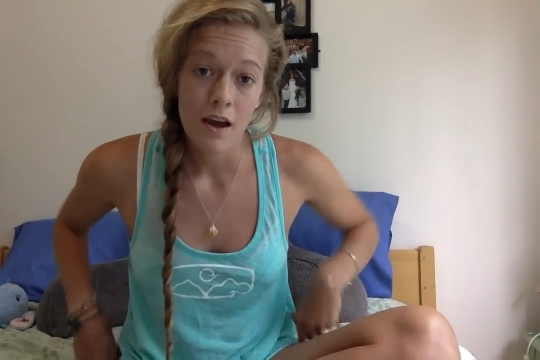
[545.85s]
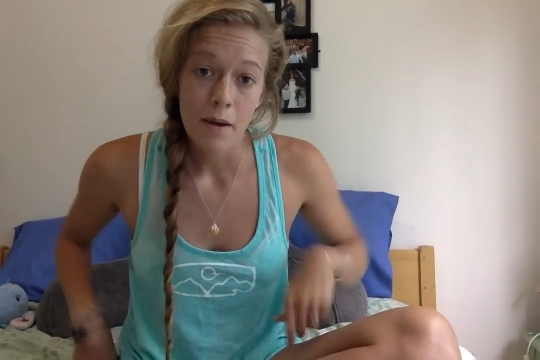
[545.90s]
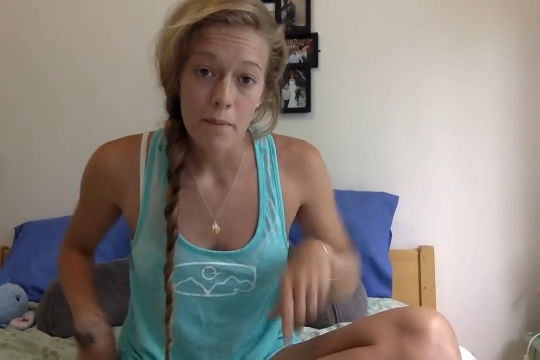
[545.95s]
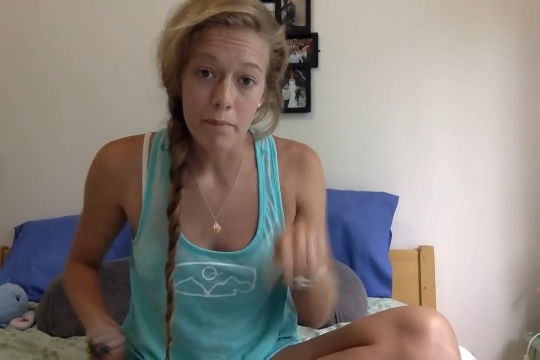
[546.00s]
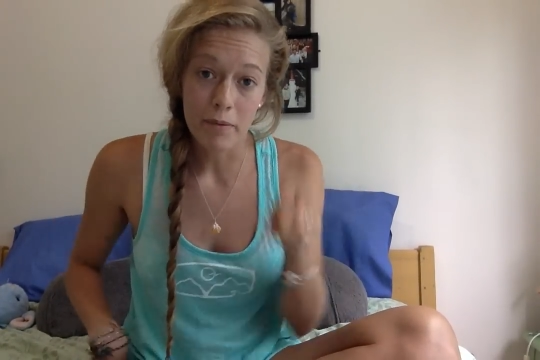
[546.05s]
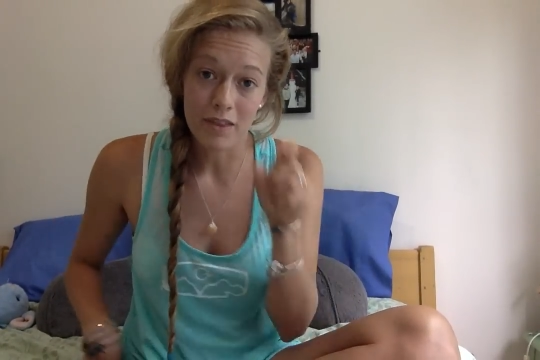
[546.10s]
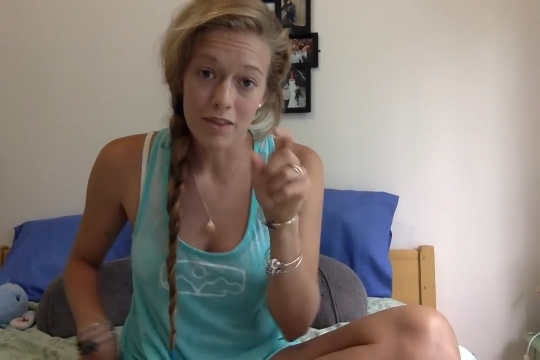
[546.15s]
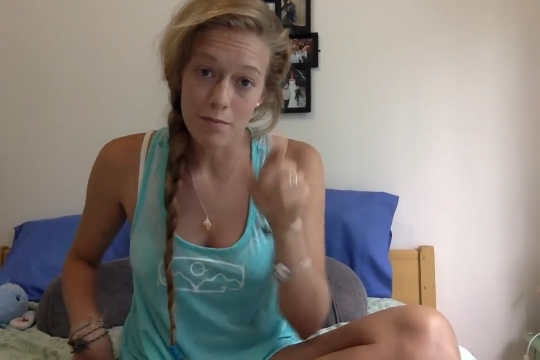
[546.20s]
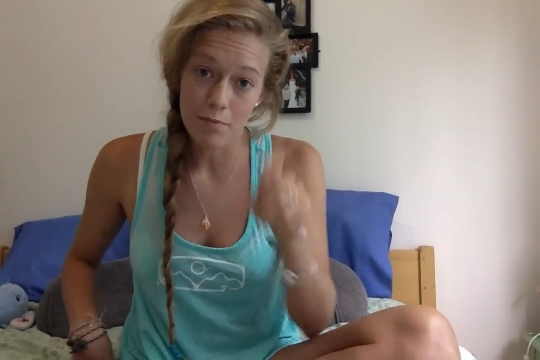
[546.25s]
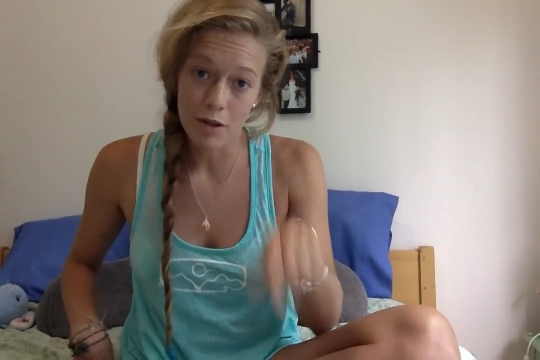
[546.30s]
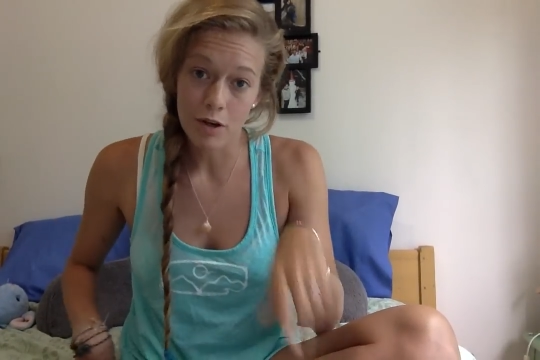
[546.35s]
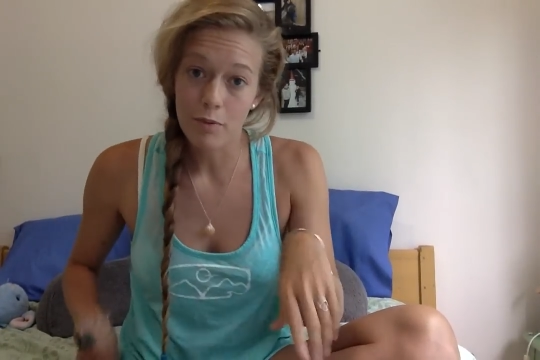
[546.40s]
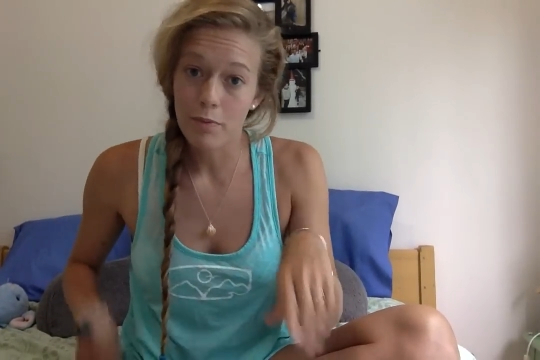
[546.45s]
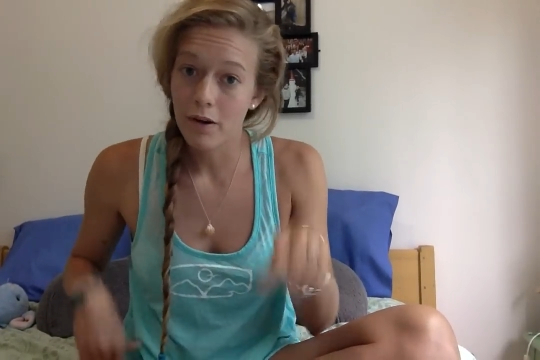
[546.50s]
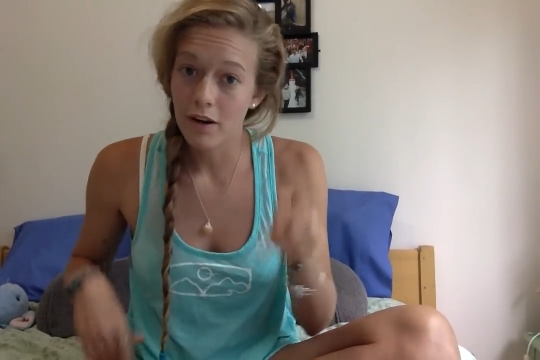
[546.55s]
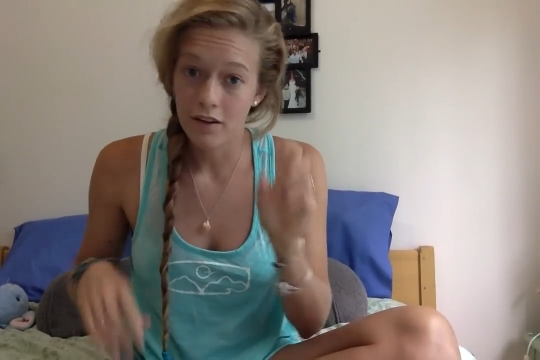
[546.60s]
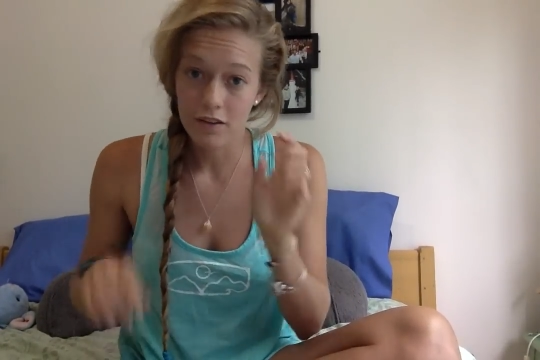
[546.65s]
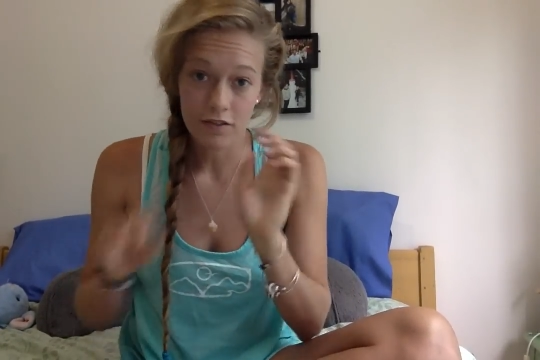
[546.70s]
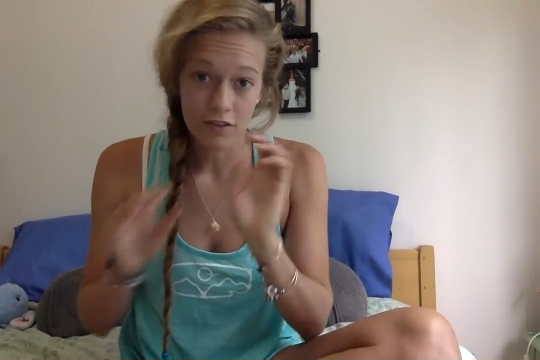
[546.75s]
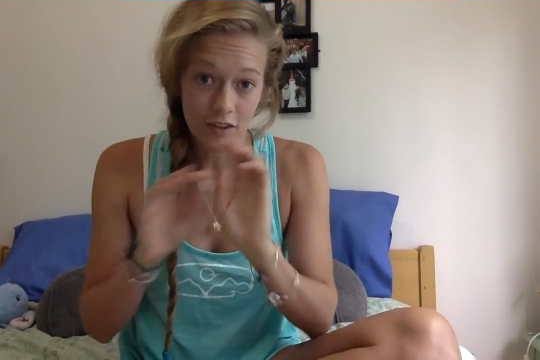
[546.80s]
but the middle
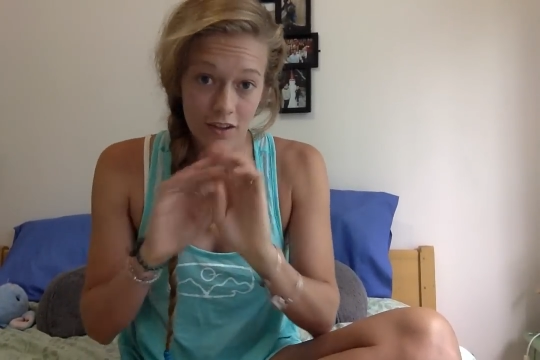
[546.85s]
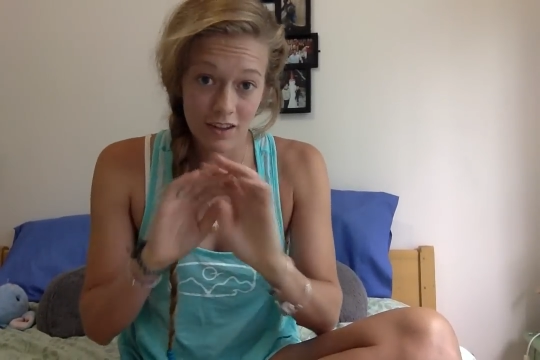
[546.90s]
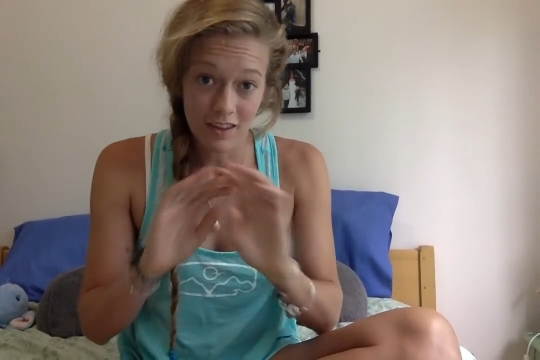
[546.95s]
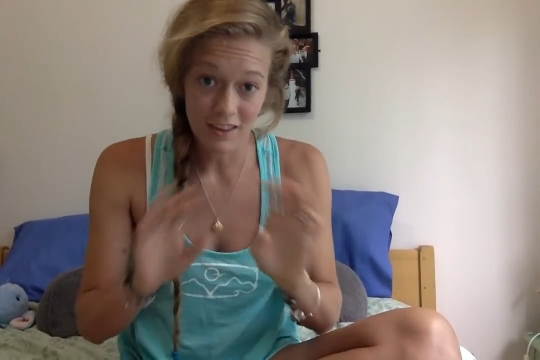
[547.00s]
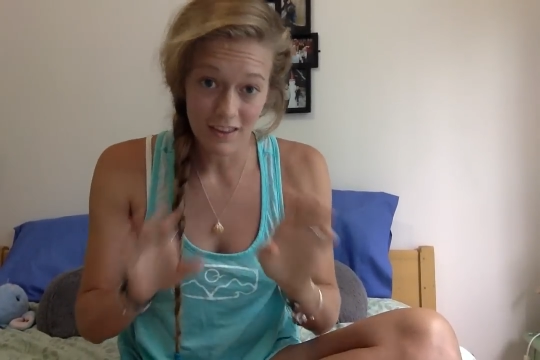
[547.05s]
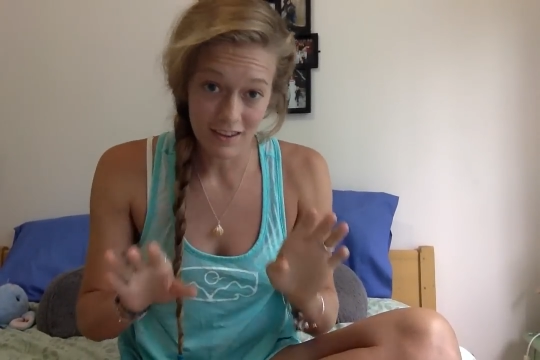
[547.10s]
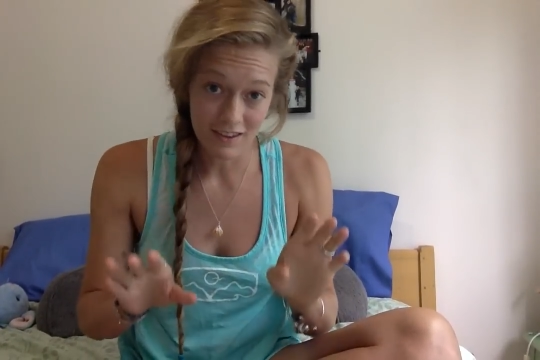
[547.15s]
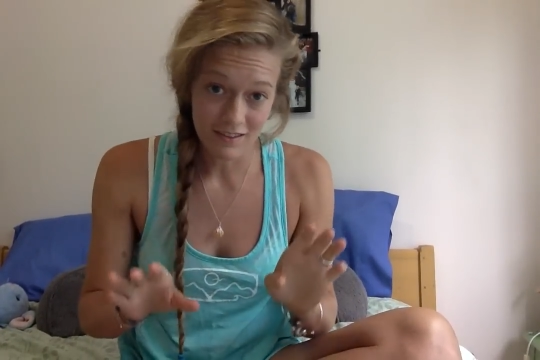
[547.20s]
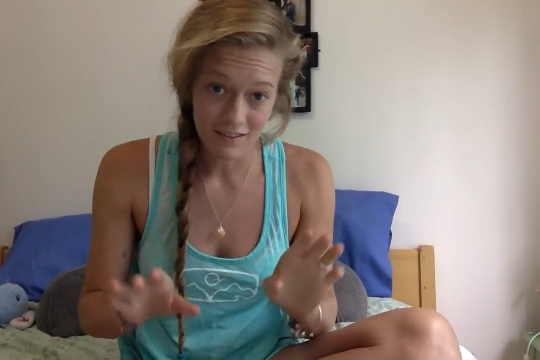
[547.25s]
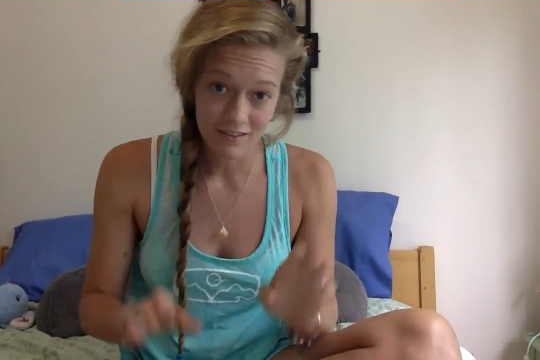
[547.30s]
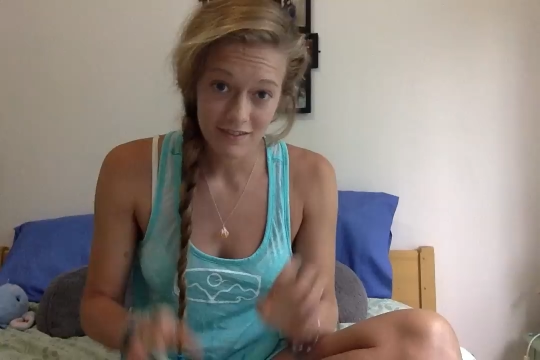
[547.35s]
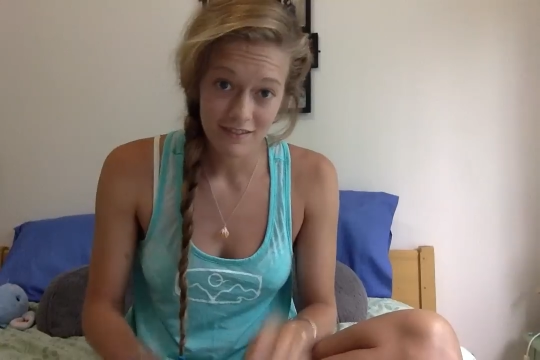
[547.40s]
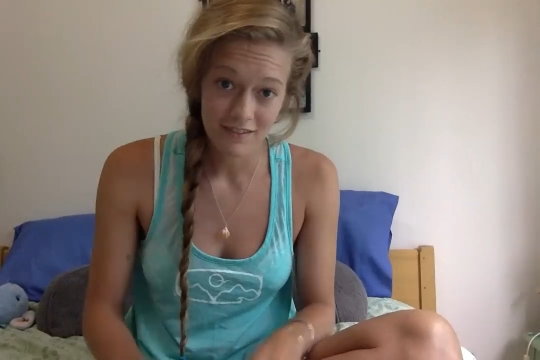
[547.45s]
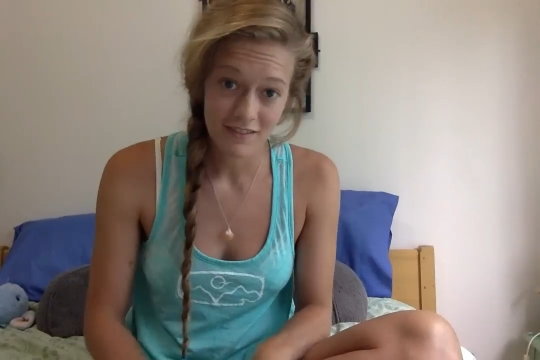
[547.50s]
part is very thin.